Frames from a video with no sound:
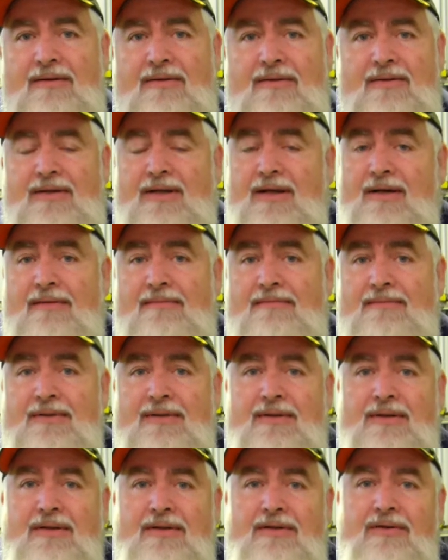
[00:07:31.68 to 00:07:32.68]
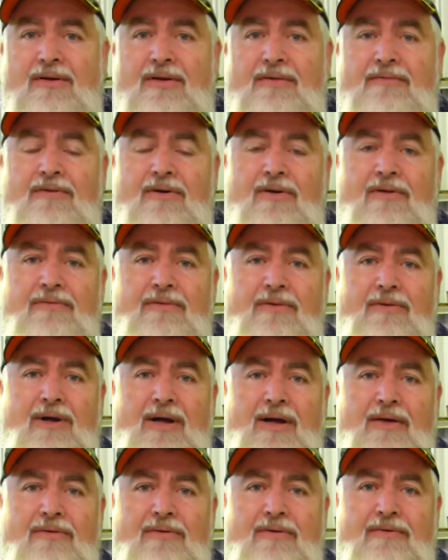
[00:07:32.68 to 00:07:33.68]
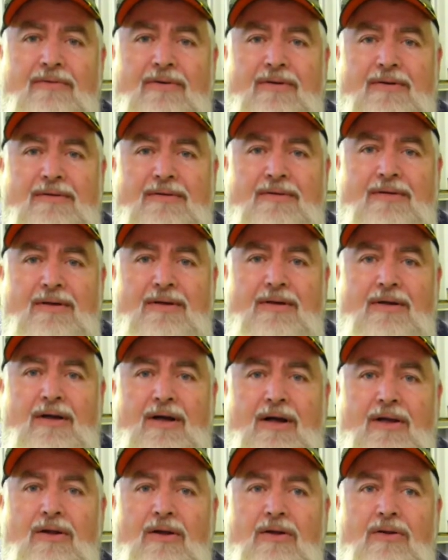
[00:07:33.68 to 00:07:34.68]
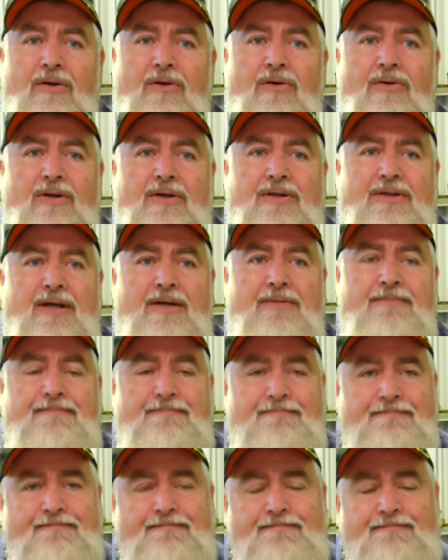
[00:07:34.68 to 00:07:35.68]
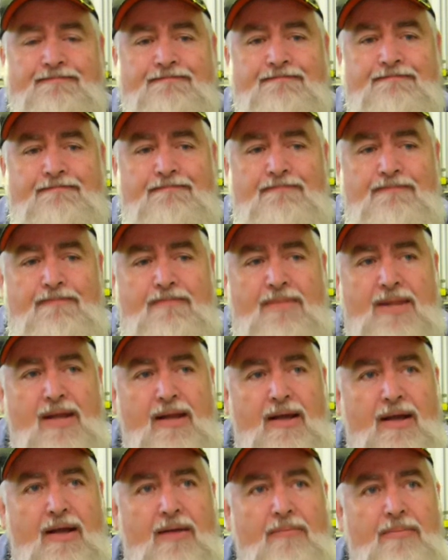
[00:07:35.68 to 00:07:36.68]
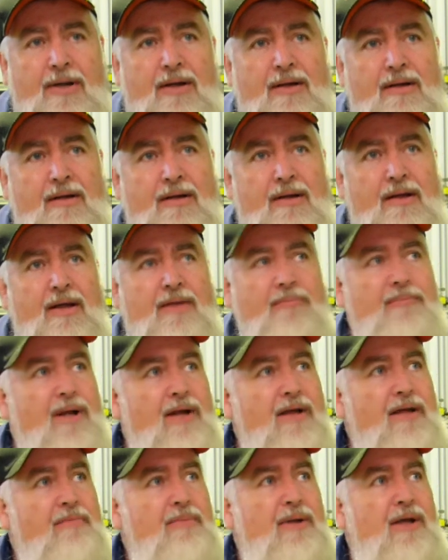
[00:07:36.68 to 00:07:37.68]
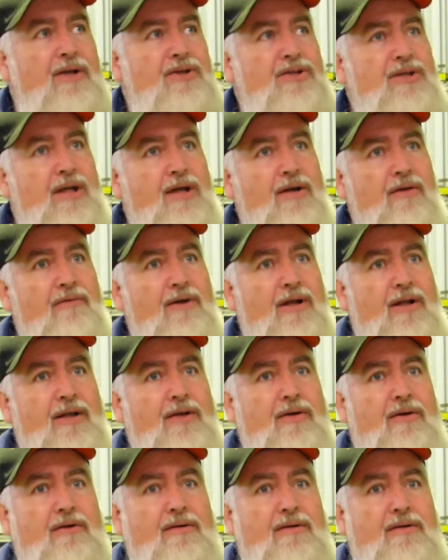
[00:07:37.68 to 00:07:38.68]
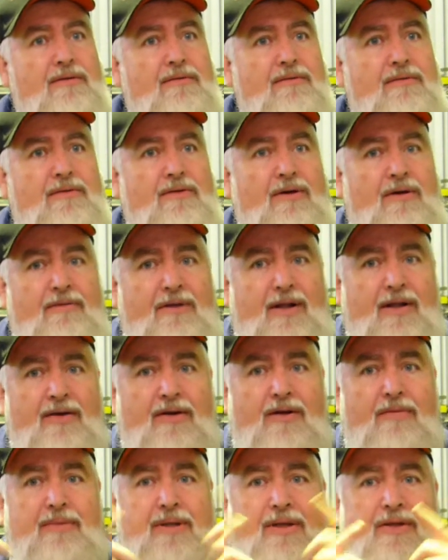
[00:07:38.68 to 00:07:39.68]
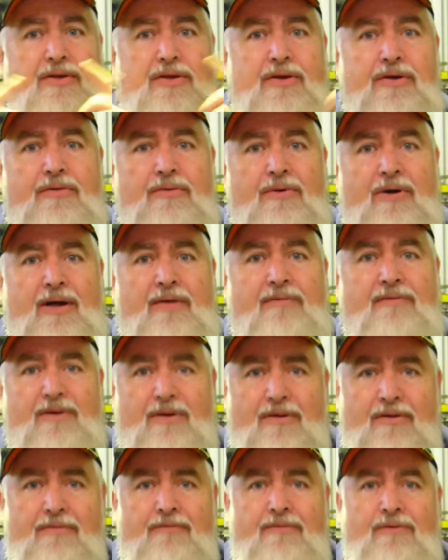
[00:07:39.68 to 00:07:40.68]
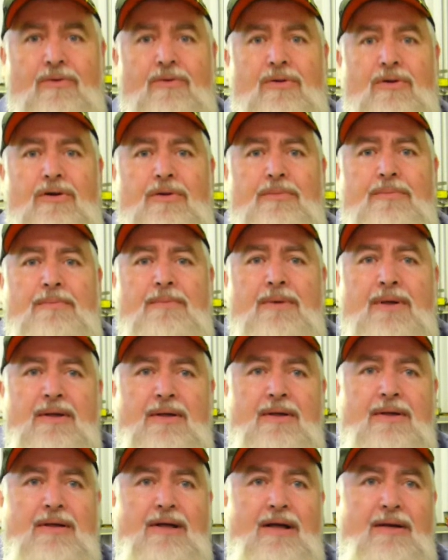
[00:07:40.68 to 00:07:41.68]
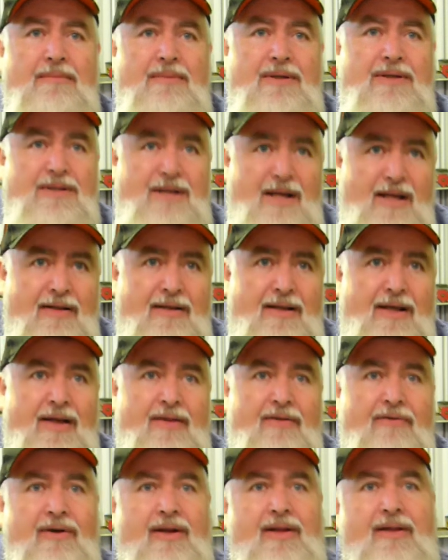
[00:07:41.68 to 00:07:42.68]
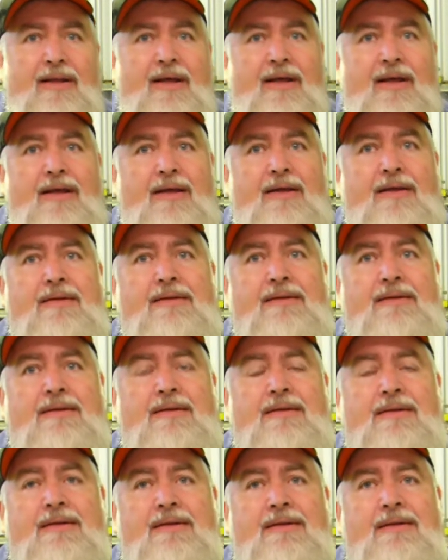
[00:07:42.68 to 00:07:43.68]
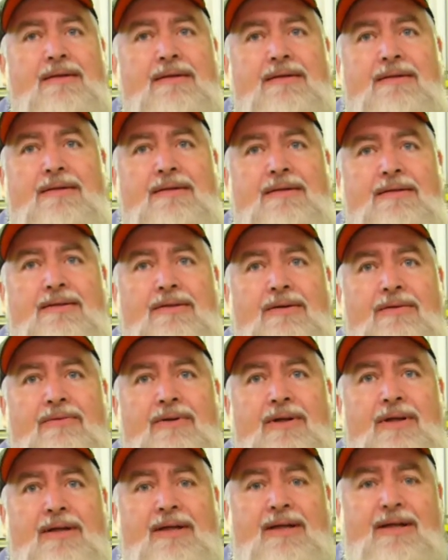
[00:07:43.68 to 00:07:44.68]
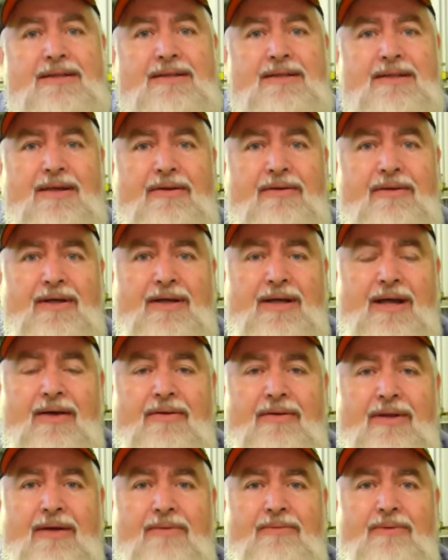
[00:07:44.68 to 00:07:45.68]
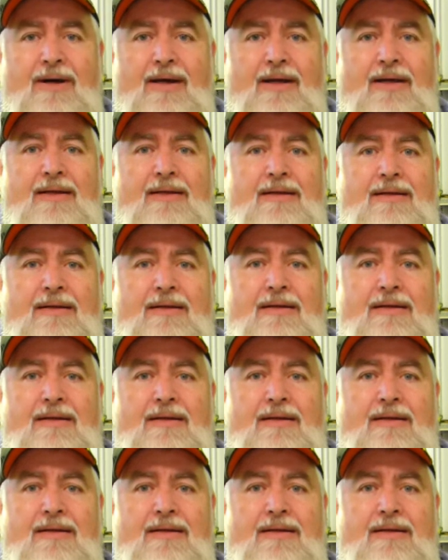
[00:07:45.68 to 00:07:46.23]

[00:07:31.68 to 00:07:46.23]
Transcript: like 95 to 100 for a lot longer. So, but in Bundy Bears Shed, I've only got a big U. I haven't got the full loop. As down the other end there, it's not really necessary to go that way.